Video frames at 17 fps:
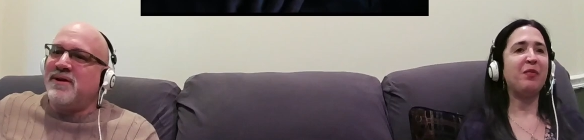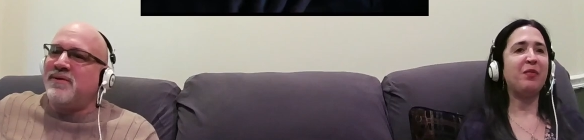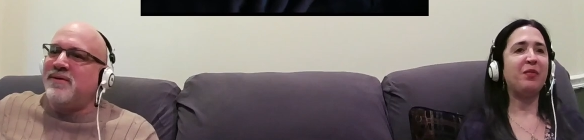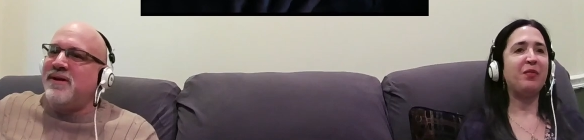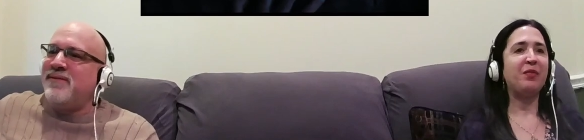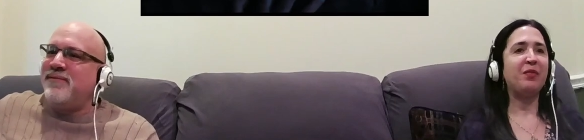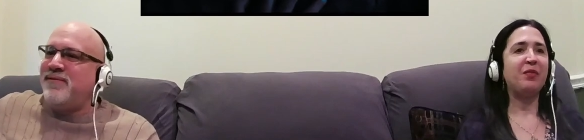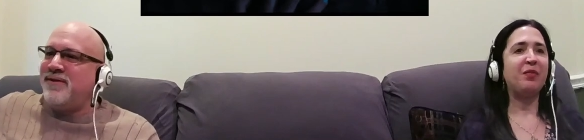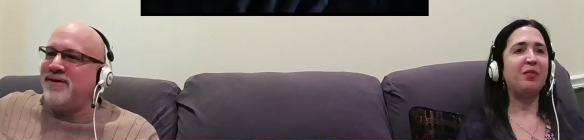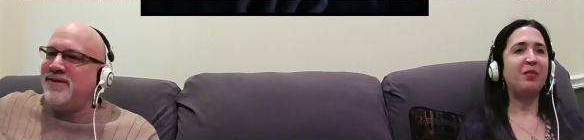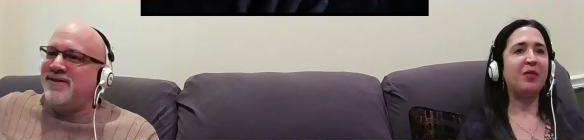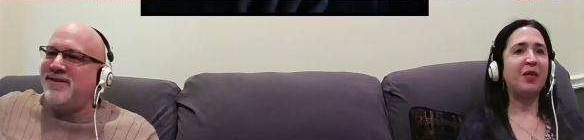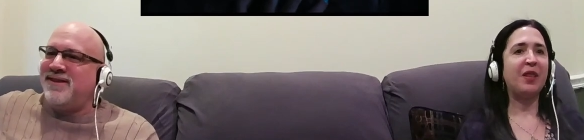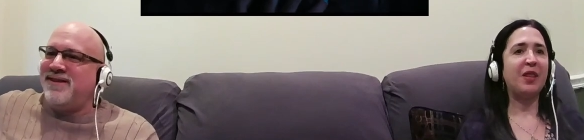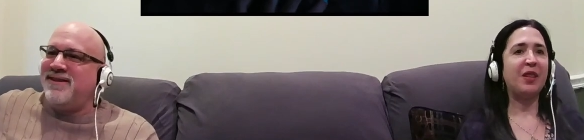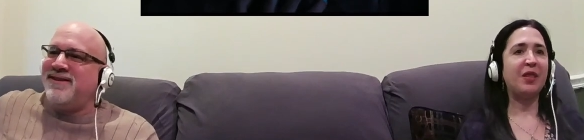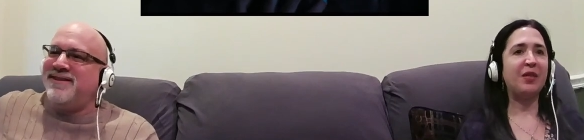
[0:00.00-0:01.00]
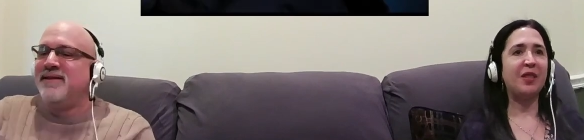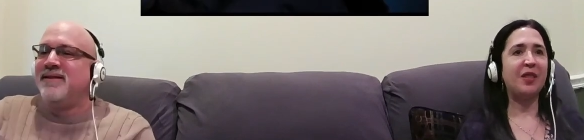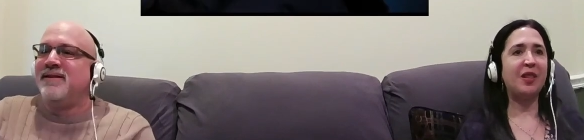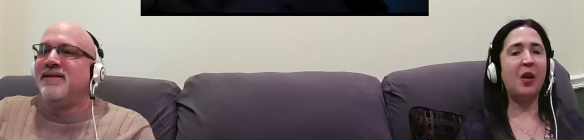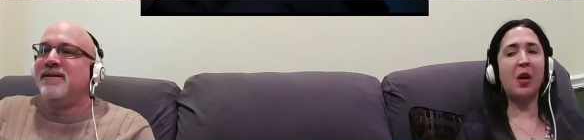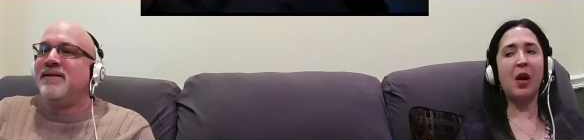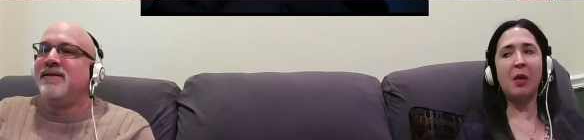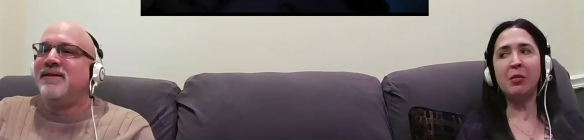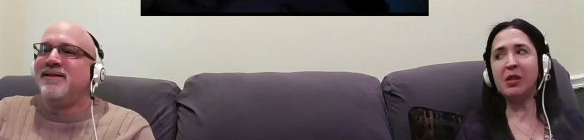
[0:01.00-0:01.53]
Speaker 1: crying for this shit? No,
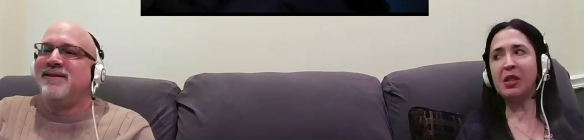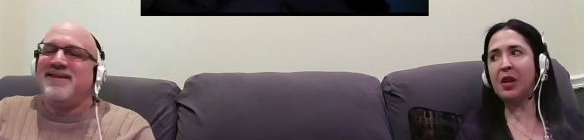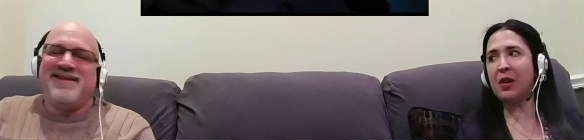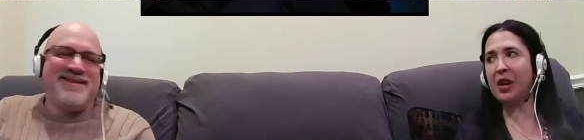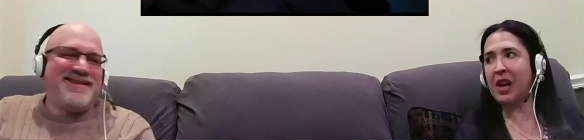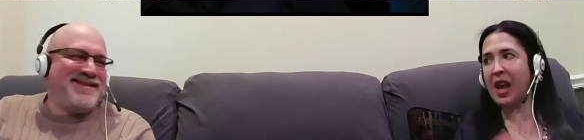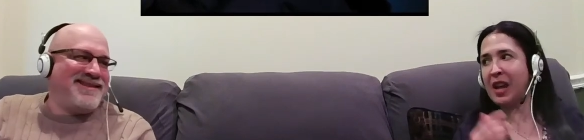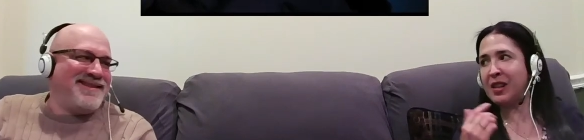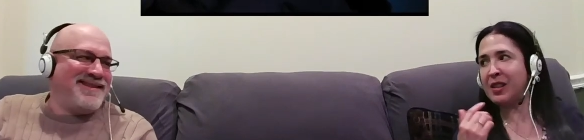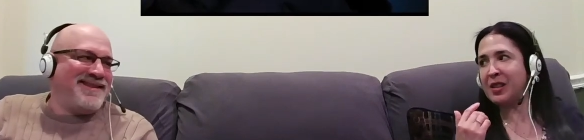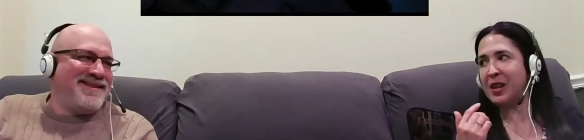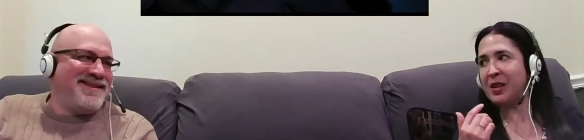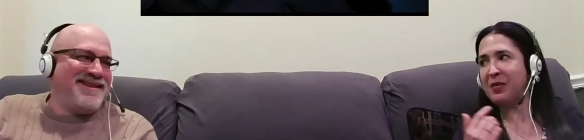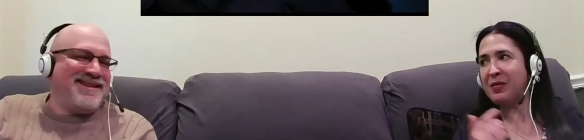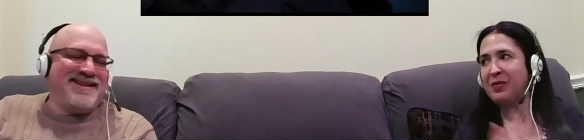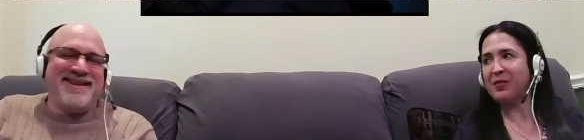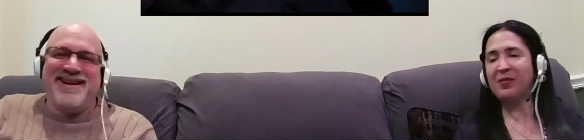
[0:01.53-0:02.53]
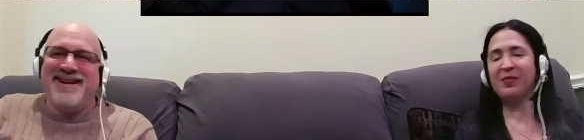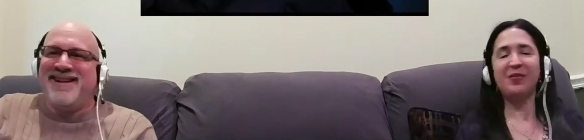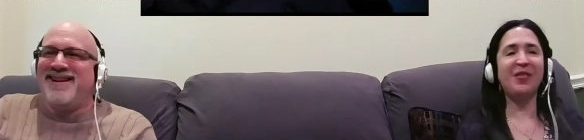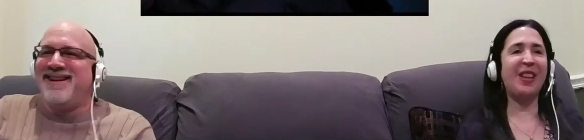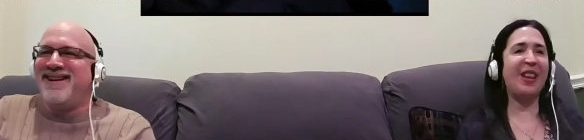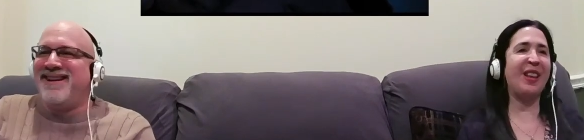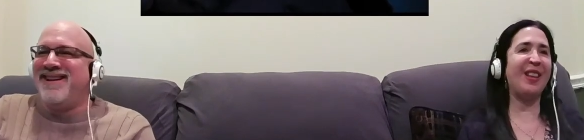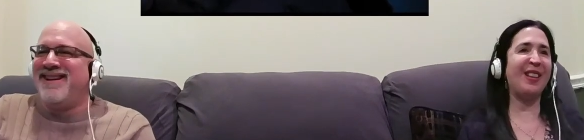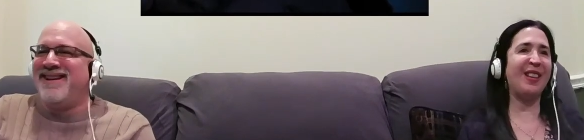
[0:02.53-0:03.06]
Speaker 2: I'm teary eyed, see?
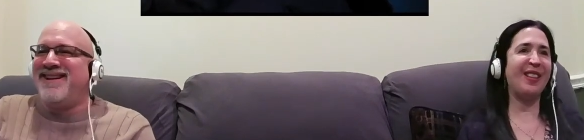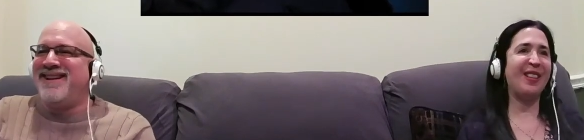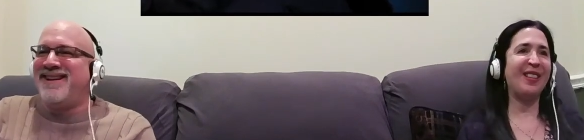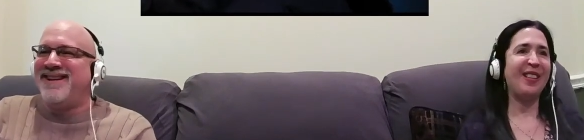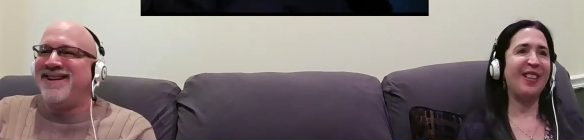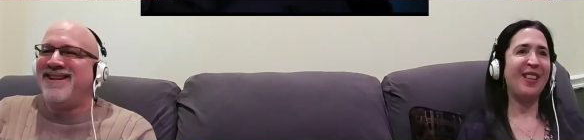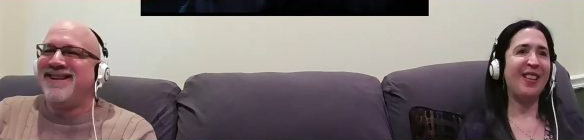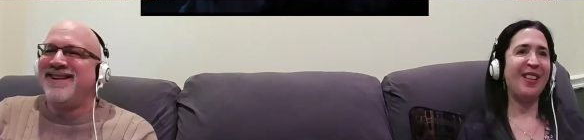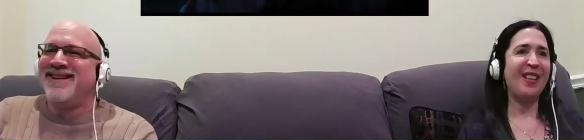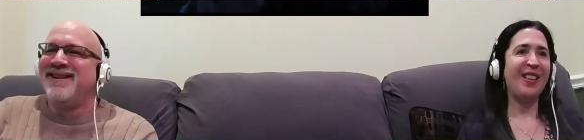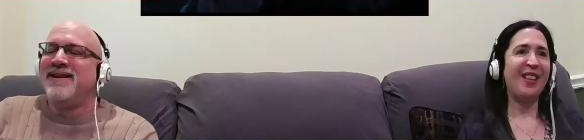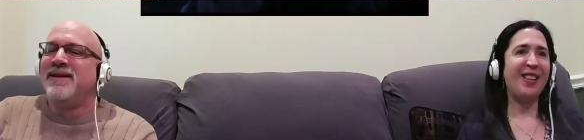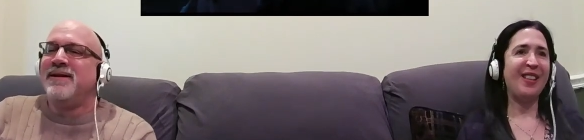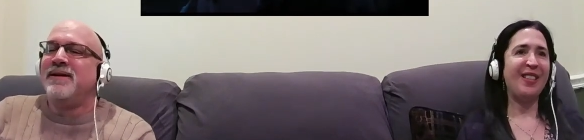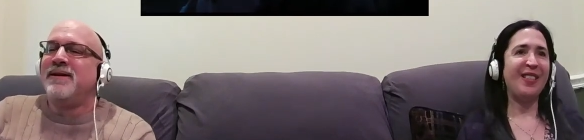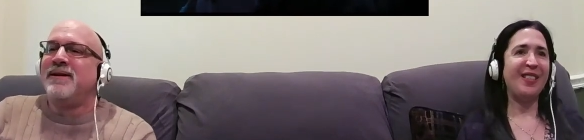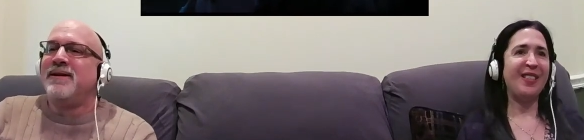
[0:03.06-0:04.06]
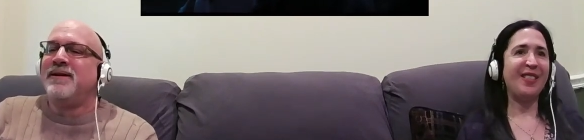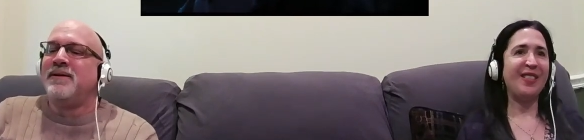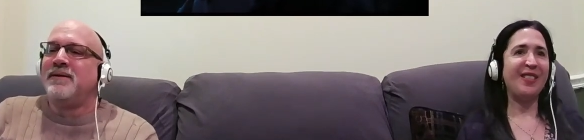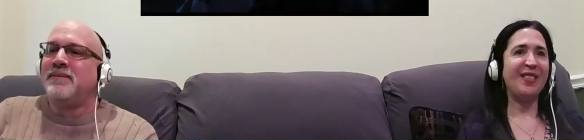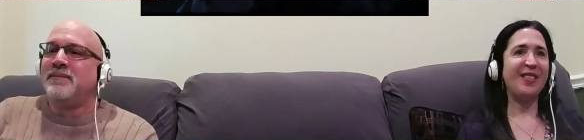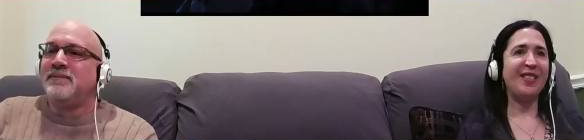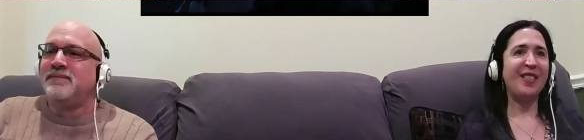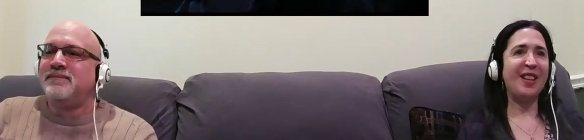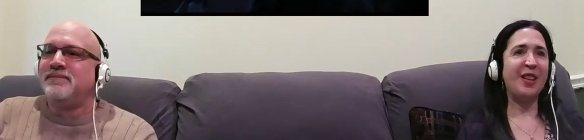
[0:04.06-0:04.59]

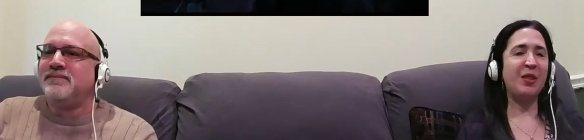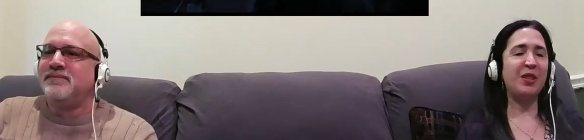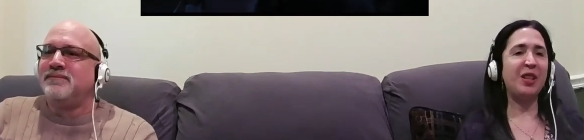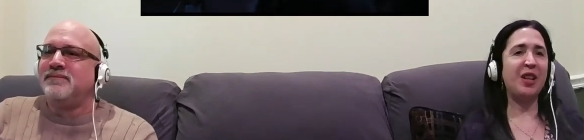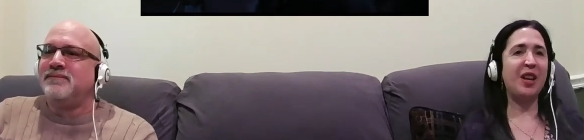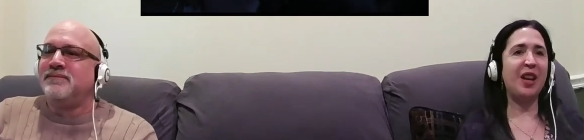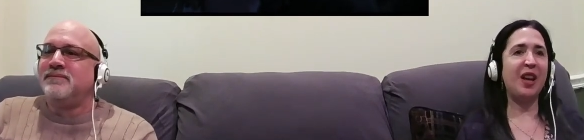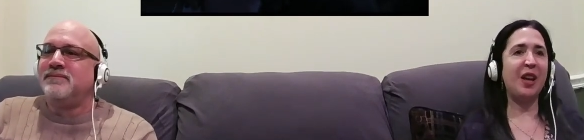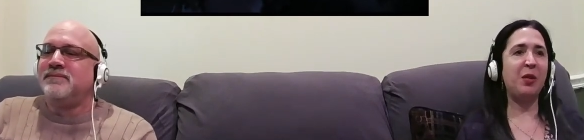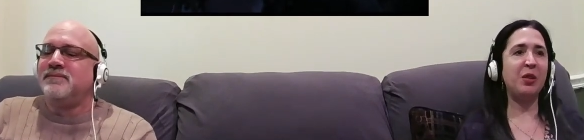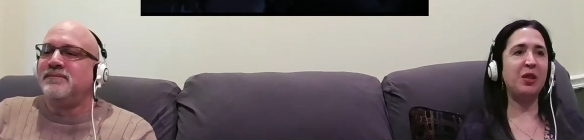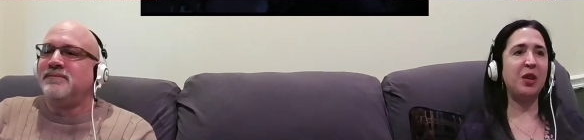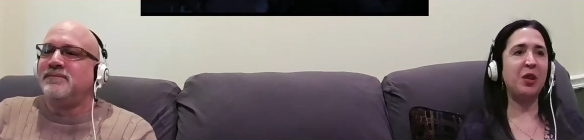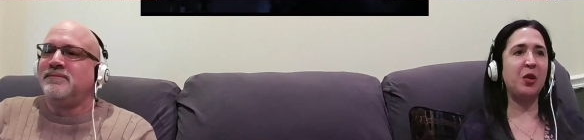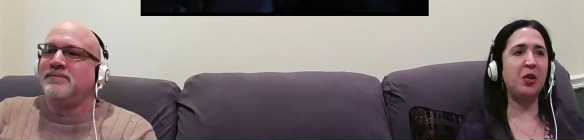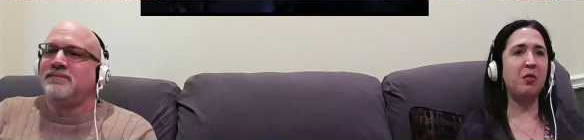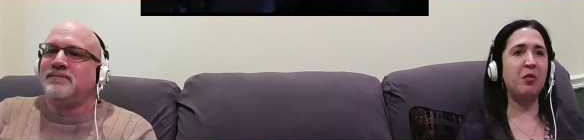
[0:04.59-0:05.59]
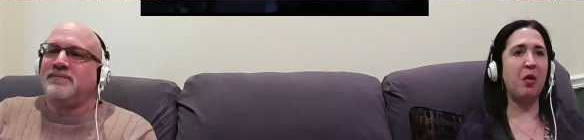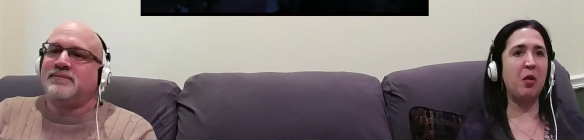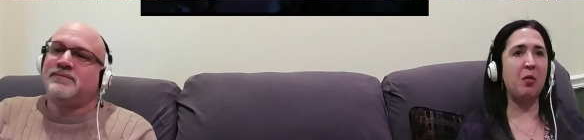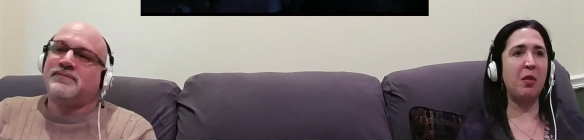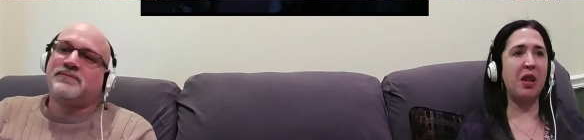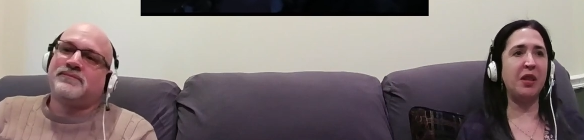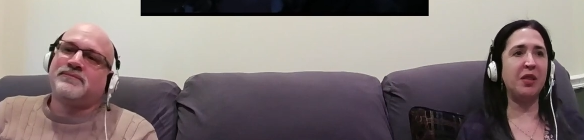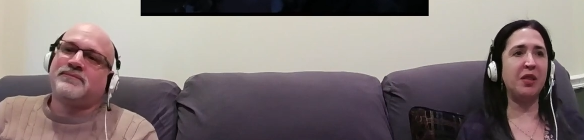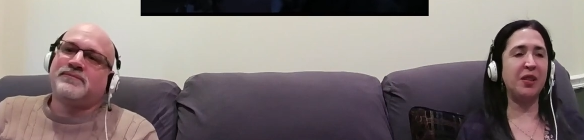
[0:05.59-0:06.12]
It was a it was a good
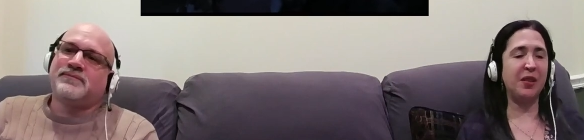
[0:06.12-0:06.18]
moment.